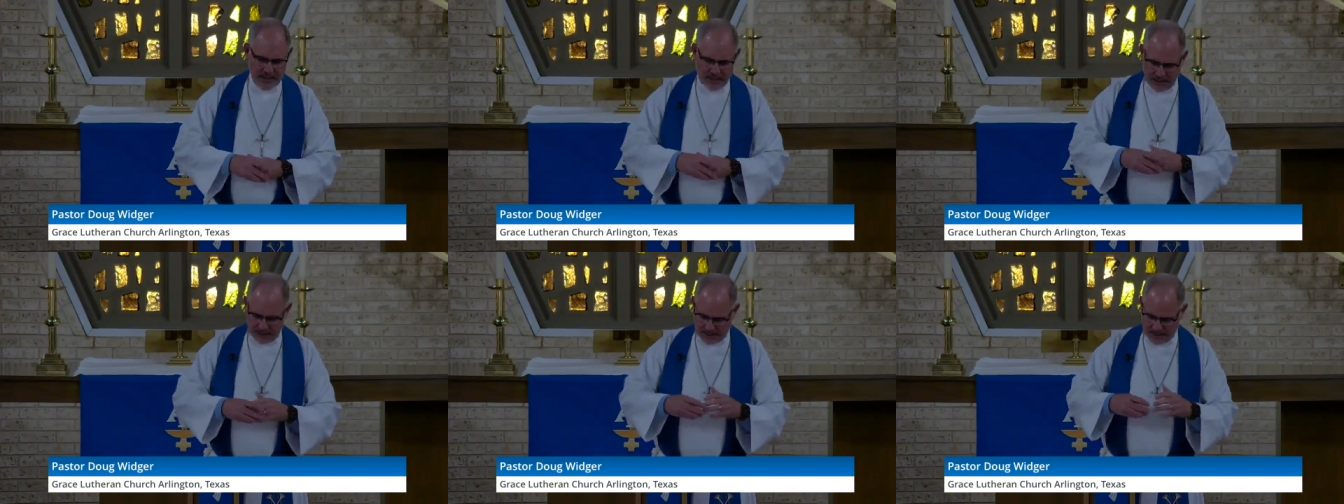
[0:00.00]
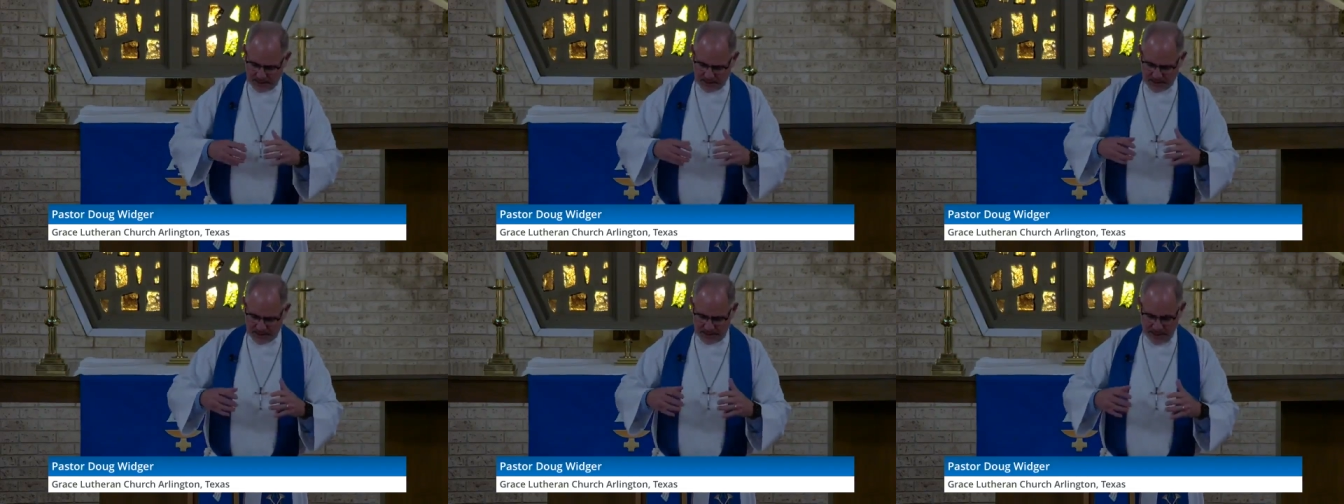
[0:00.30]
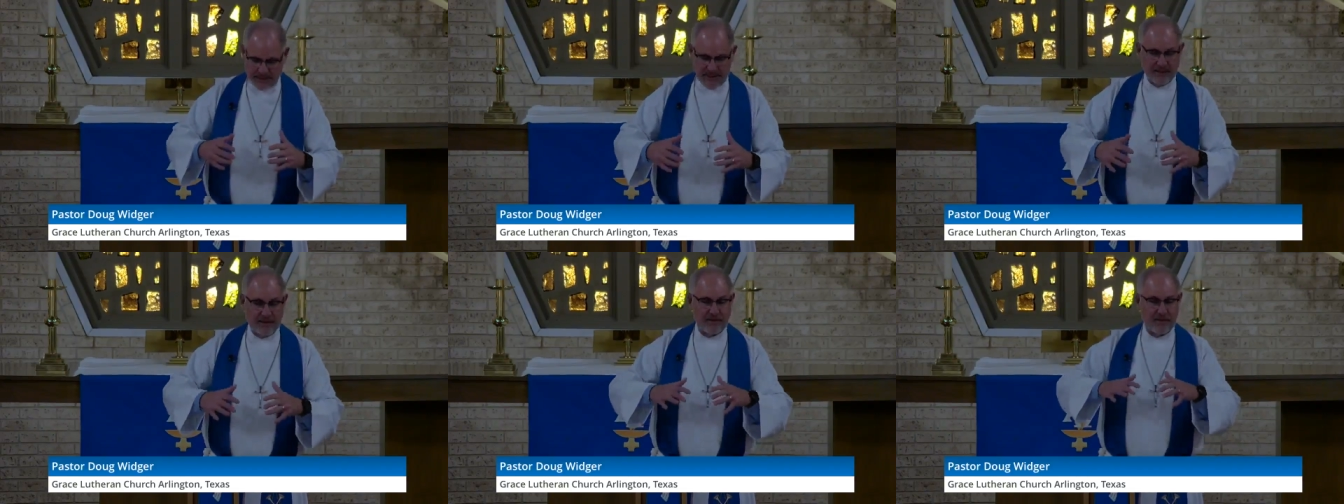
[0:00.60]
It
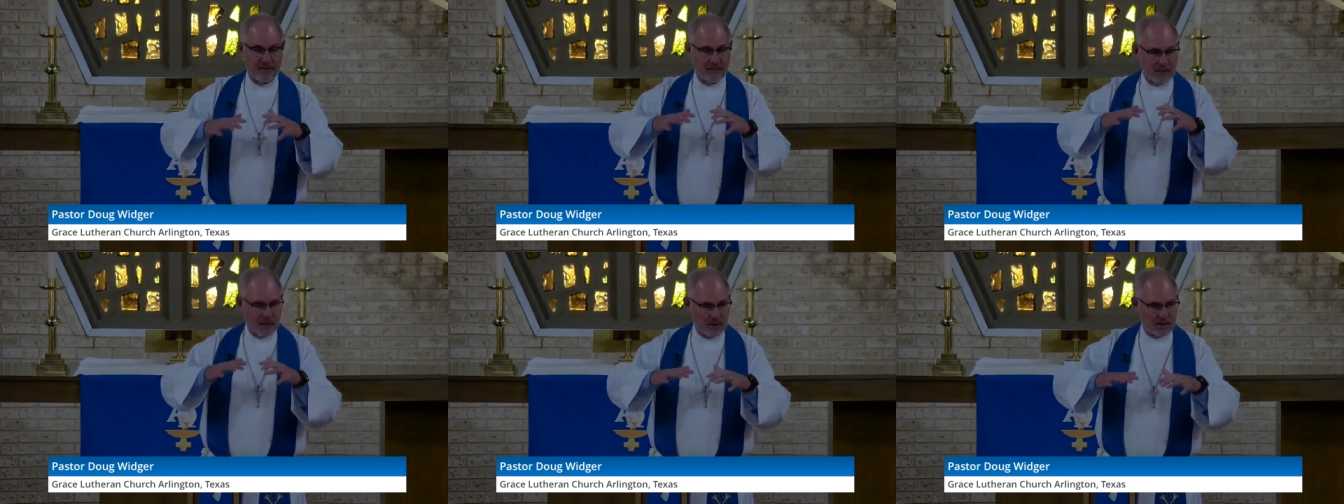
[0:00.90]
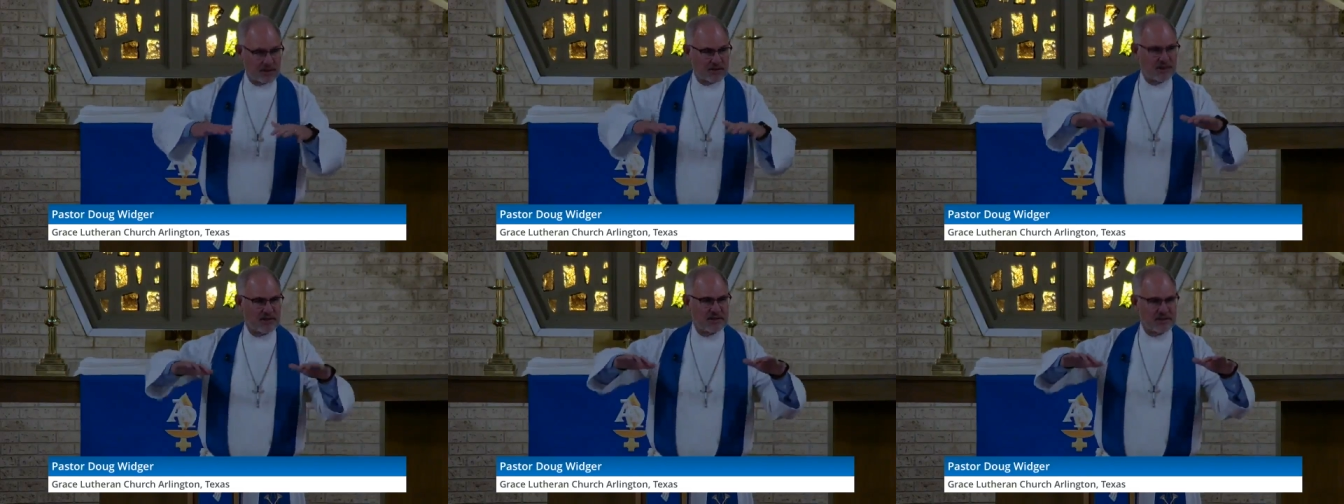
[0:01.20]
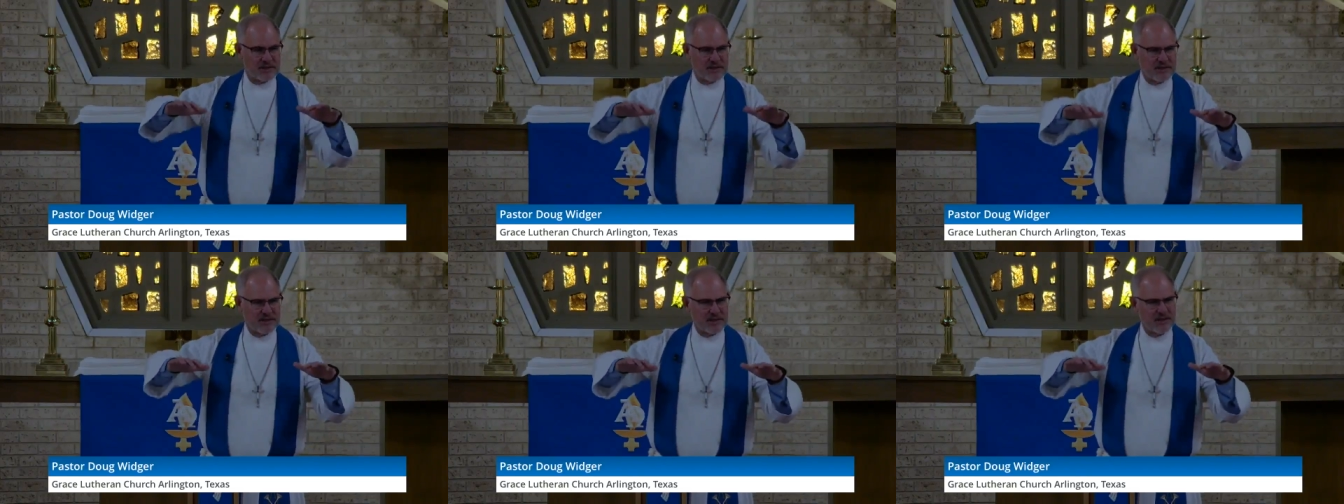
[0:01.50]
contained the mercy
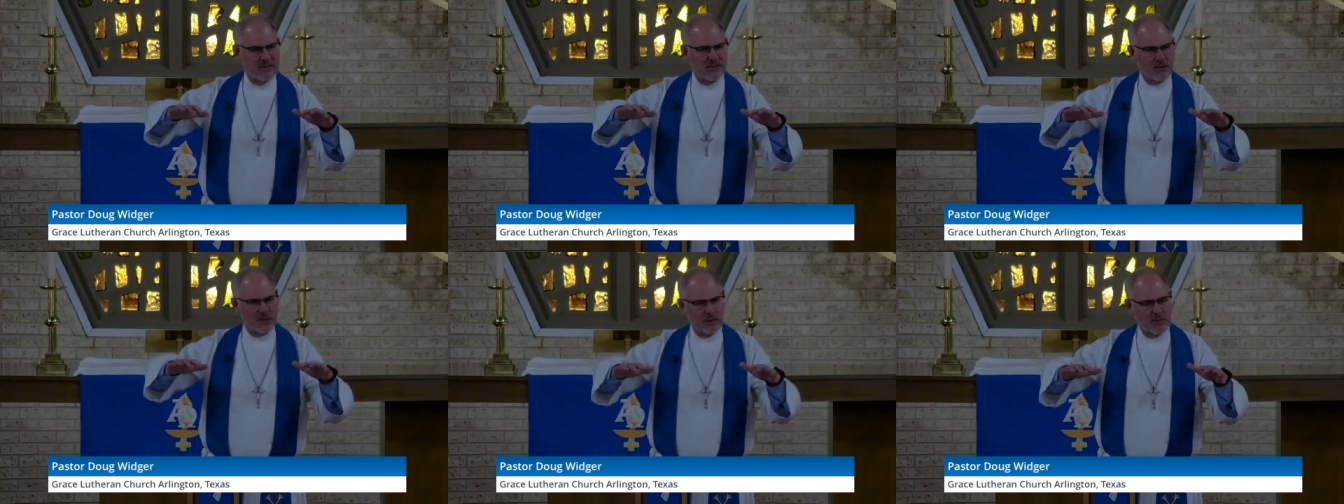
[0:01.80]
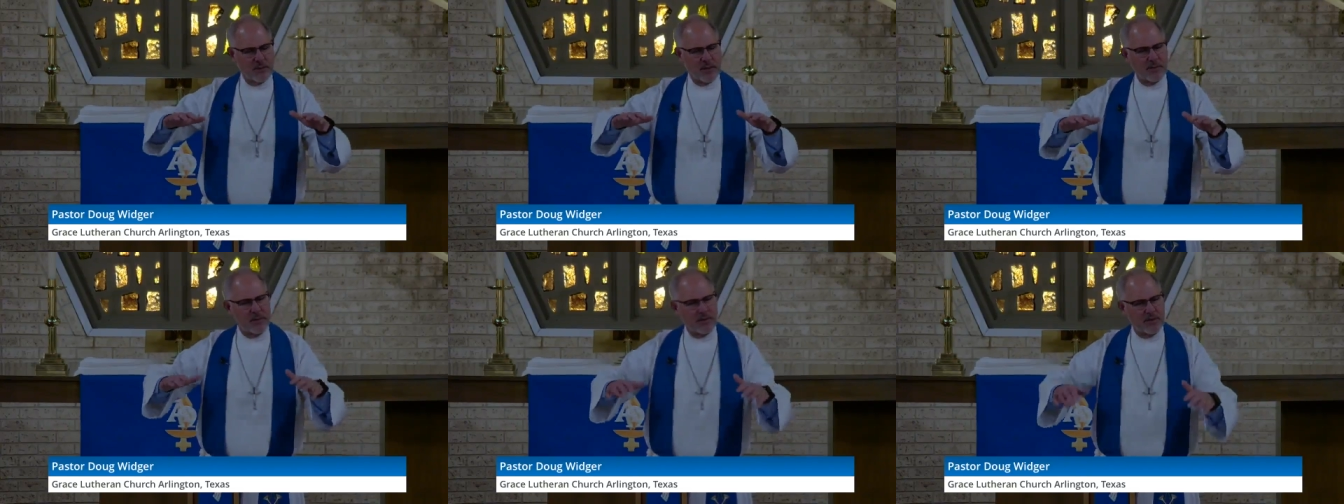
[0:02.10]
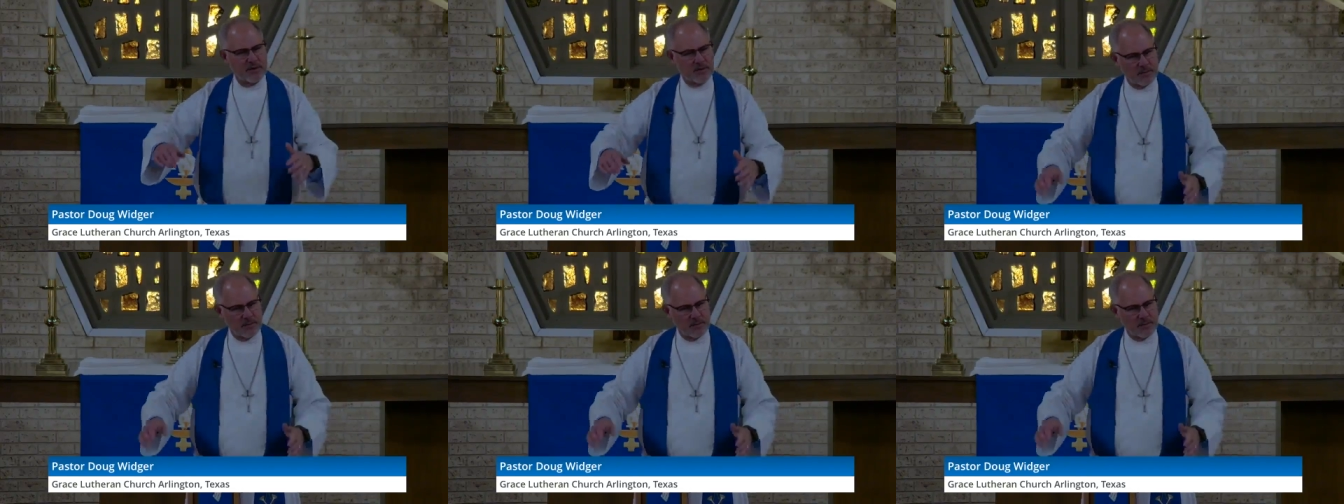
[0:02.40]
seat. If you remember